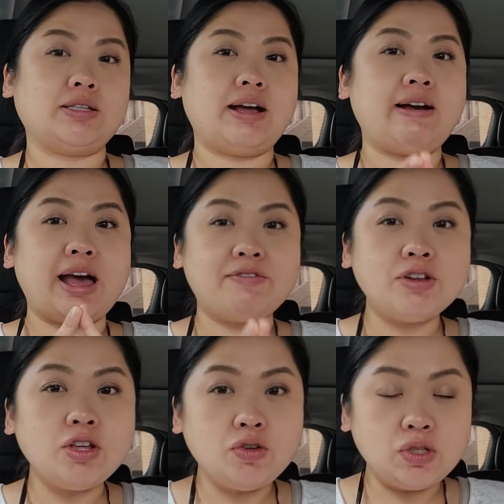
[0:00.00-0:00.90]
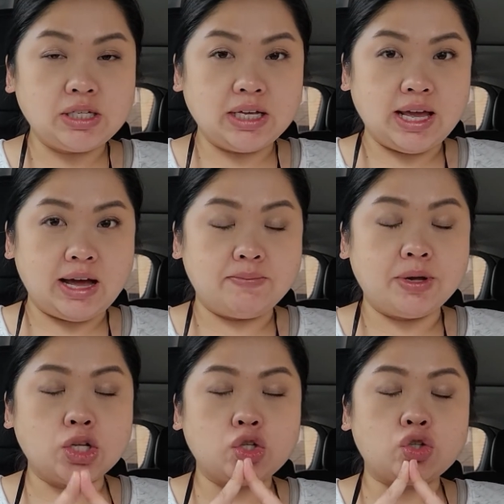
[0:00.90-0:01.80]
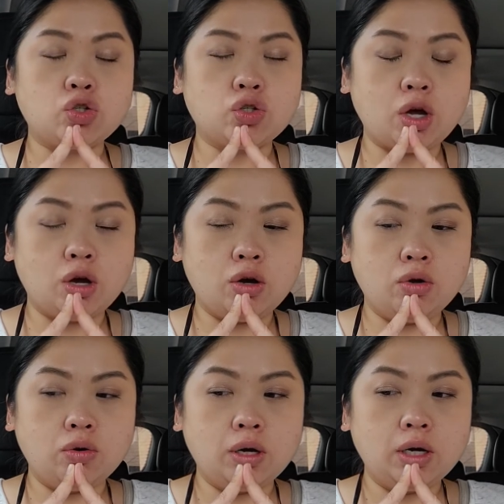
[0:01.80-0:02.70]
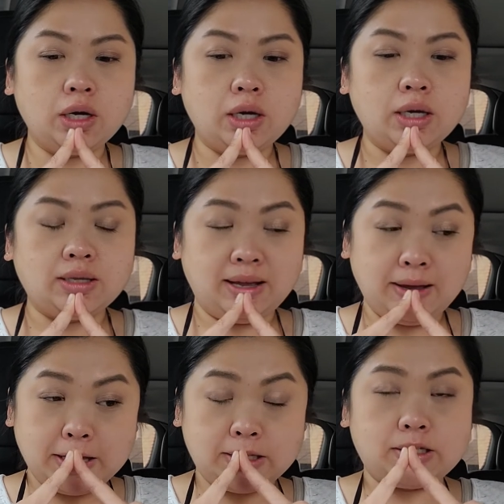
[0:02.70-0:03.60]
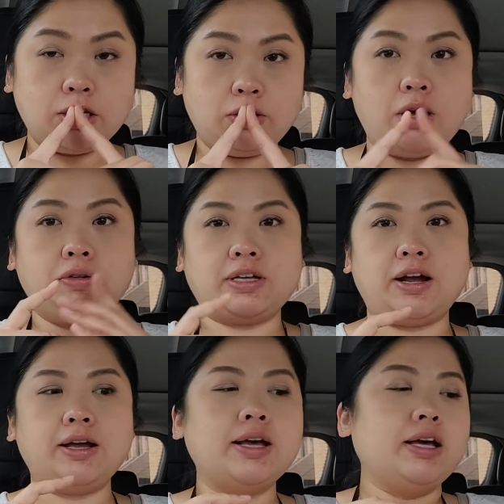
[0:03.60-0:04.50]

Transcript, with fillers: Now, I haven't used it yet, but it's so nice to know. Sorry.